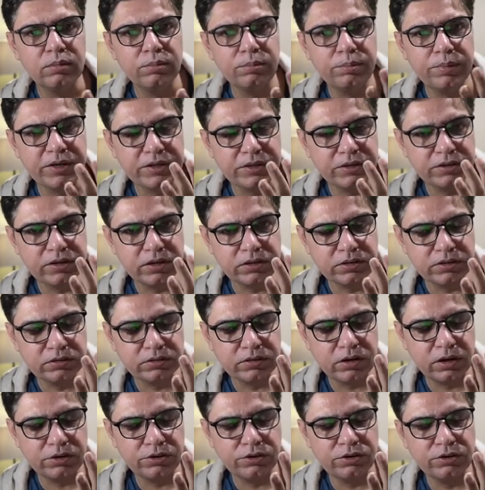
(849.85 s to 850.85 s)
Patent ductus
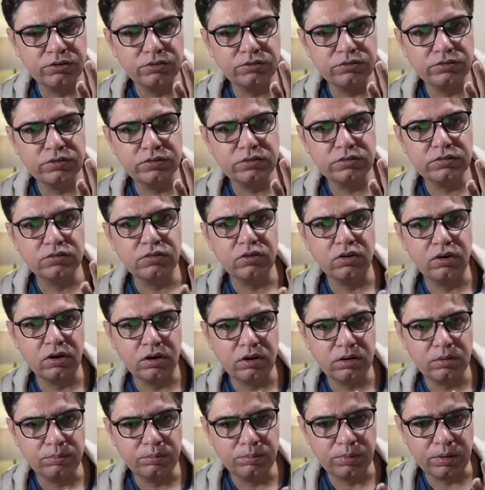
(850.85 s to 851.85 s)
arteriosus
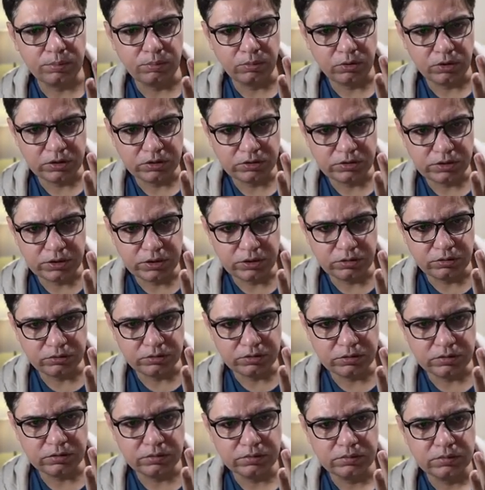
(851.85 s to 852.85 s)
or pulmonic
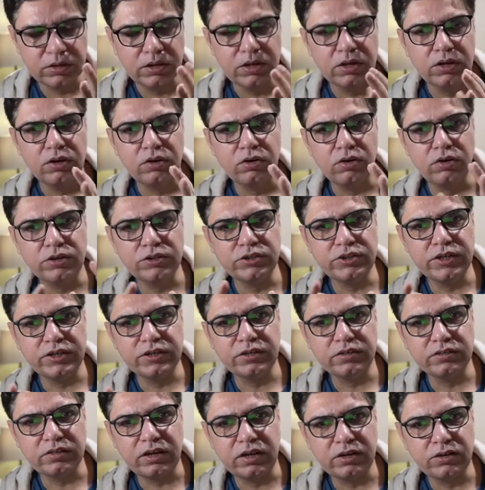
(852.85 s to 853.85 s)
stenosis.
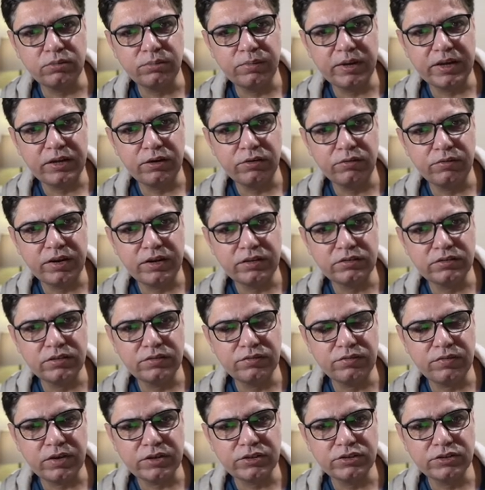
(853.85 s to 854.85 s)
Congenital cytomegalovirus
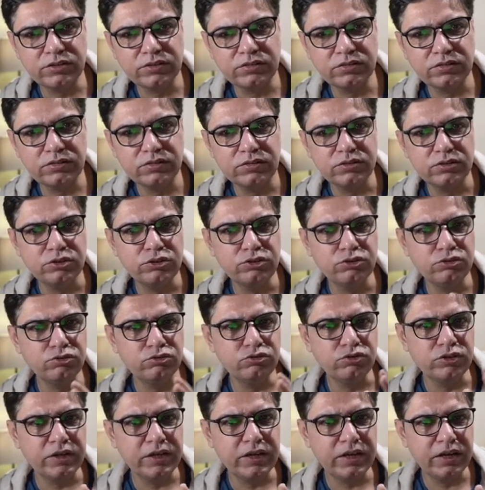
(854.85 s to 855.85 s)
infections,
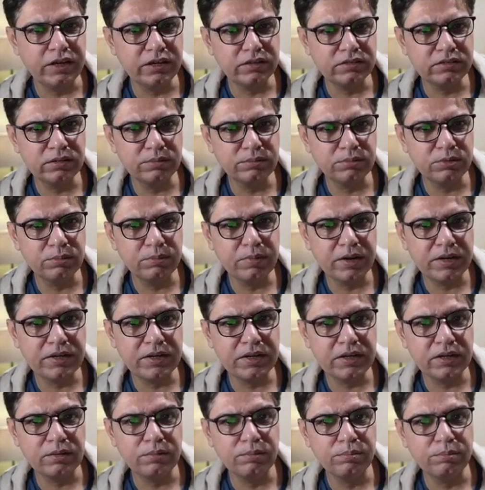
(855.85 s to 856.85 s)
usually
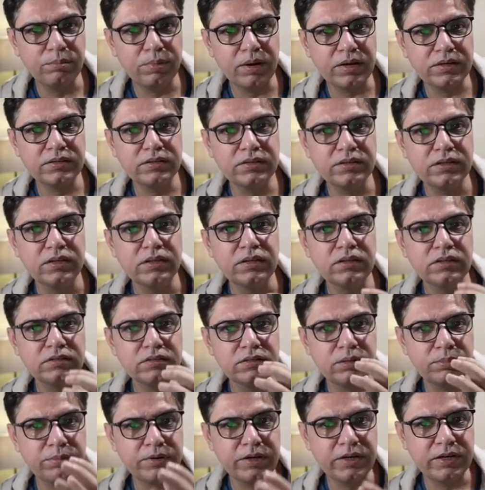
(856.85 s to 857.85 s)
asymptomatic, but
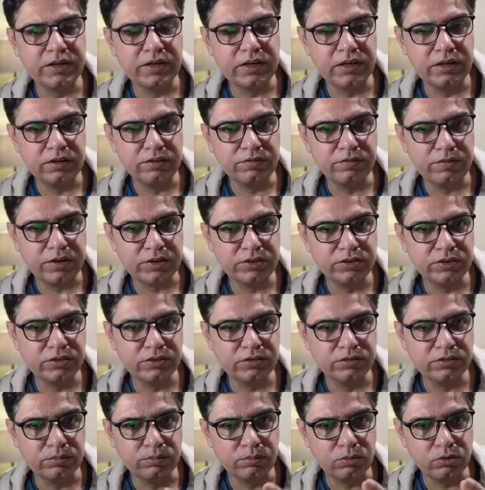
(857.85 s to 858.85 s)
subclinical infection
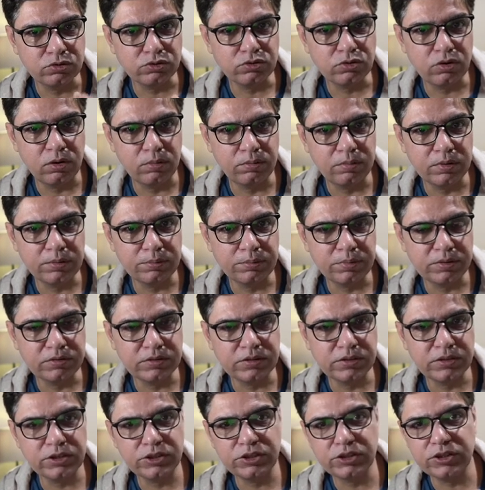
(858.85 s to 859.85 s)
is the most common
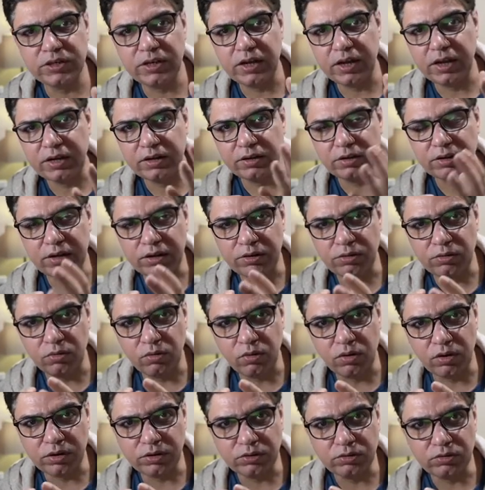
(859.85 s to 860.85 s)
presentation and can go
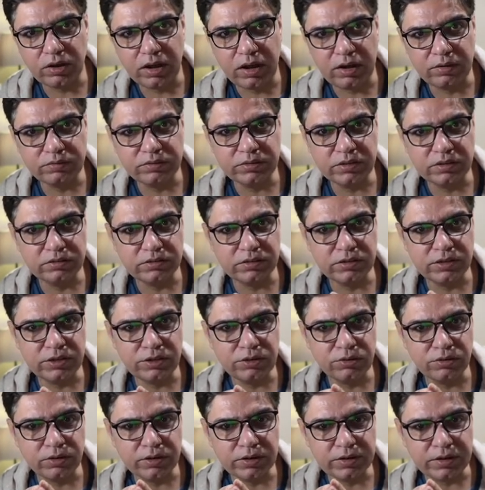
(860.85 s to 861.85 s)
on to have
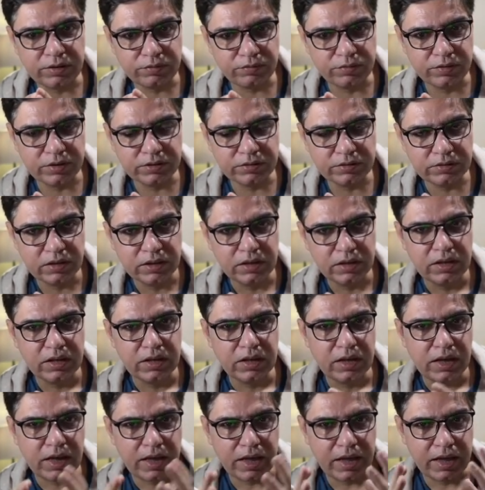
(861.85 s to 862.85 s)
sensorineural deafness.
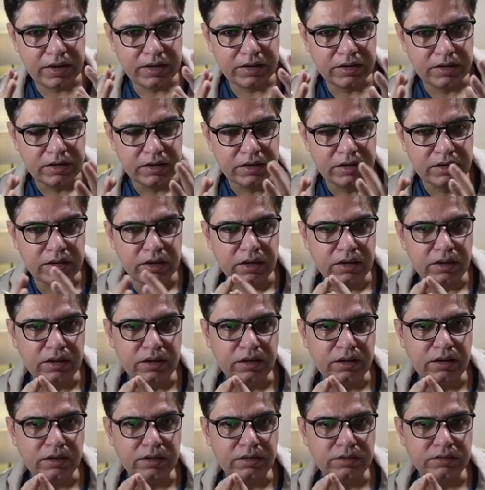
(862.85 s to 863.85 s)
And
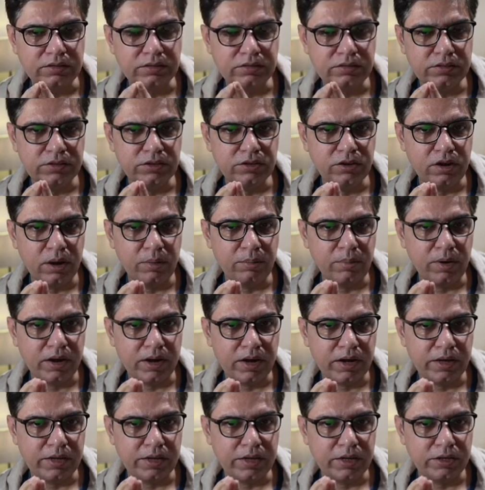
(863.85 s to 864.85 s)
the CT or
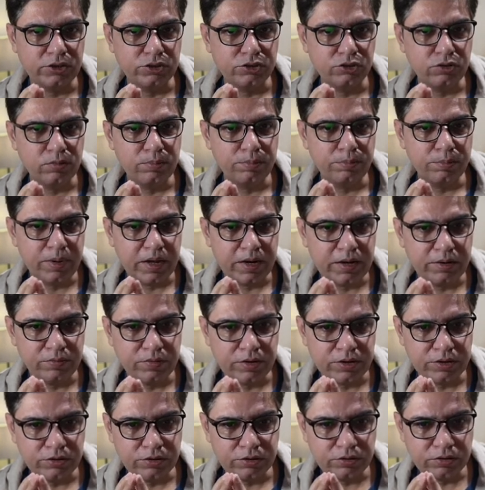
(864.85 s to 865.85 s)
MRI can show
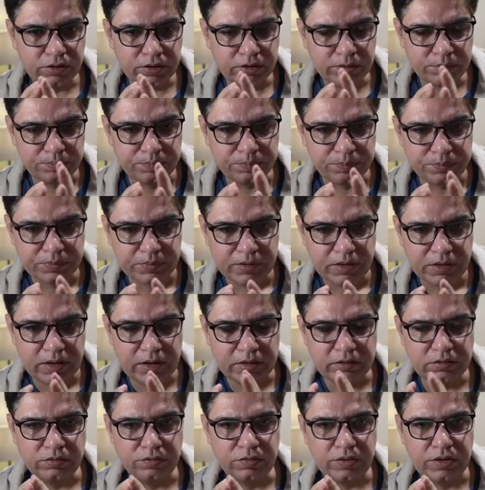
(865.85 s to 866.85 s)
periventricular
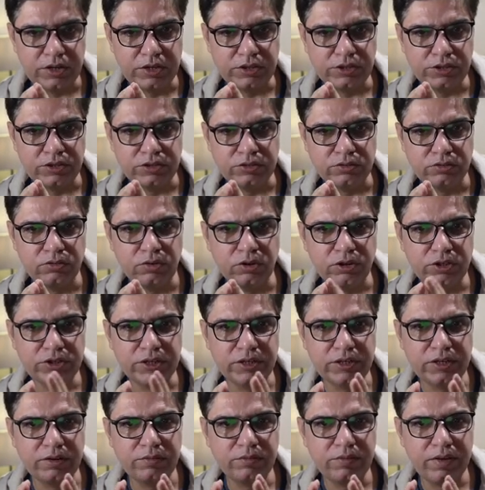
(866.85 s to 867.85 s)
calcification.
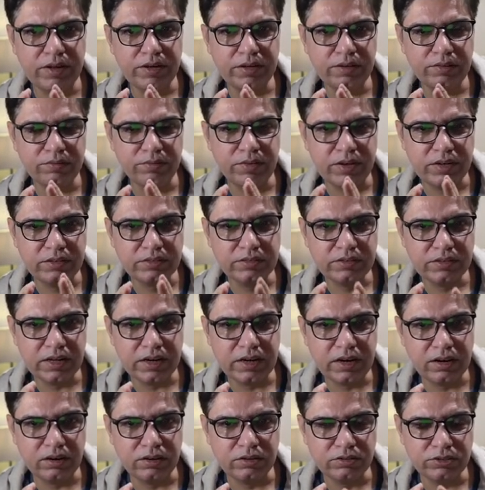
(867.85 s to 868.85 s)
Congenital
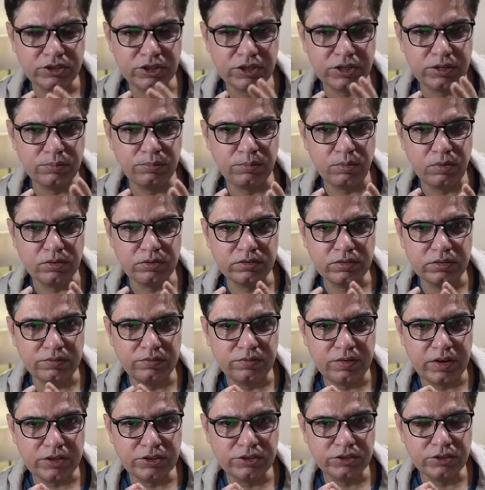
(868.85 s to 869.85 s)
varicella chickenpox
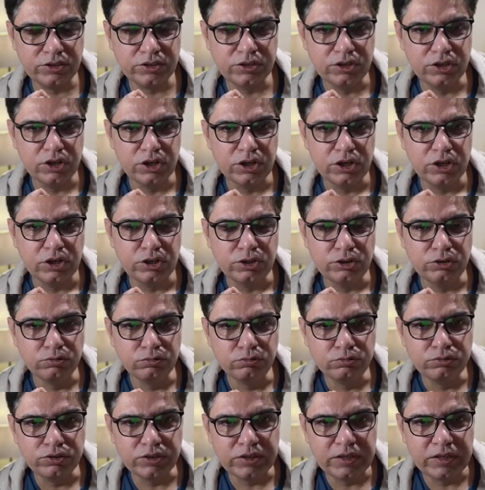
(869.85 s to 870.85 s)
infection
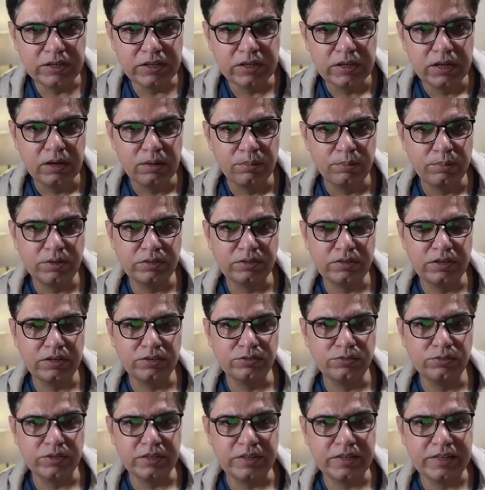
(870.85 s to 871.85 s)
usually
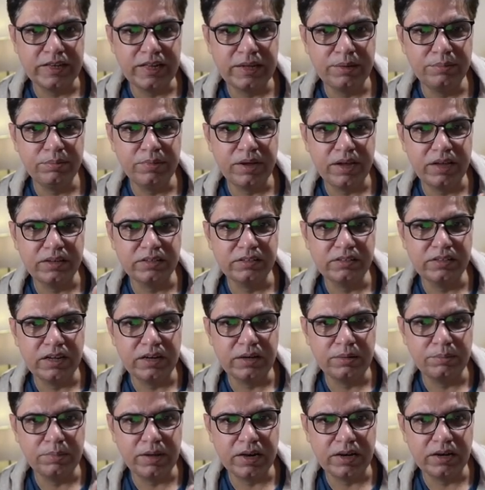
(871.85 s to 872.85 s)
presents with limb and
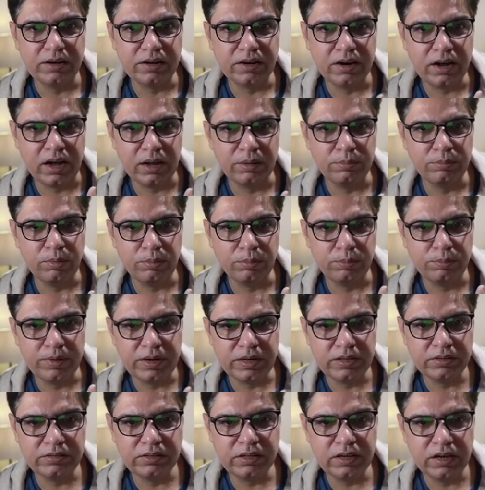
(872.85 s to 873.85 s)
cerebellar
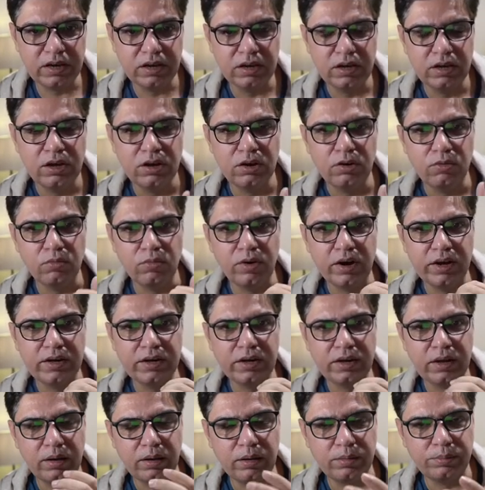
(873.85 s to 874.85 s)
hypoplasia,
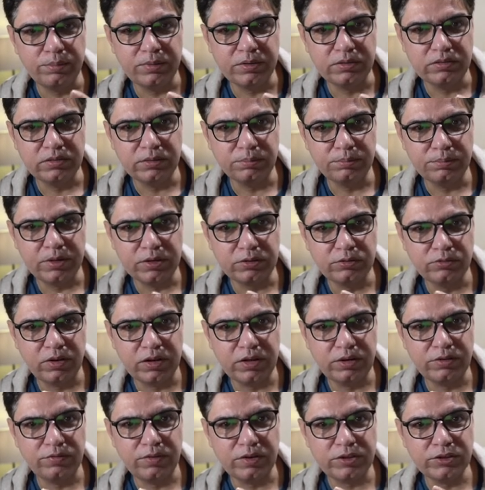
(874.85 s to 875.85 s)
while herpes simplex
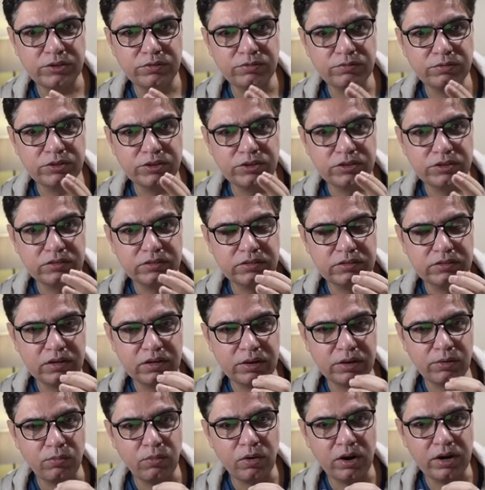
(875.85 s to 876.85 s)
virus infection, which is
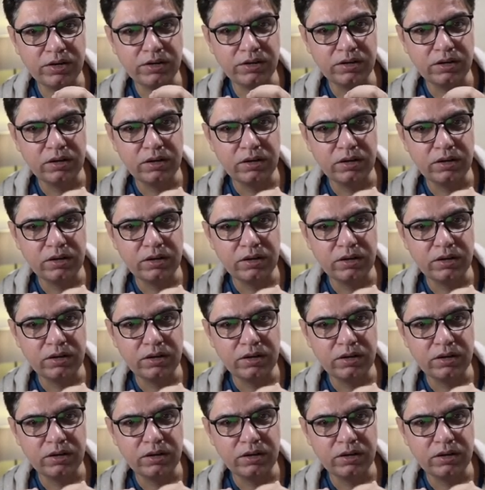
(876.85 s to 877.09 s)
acquired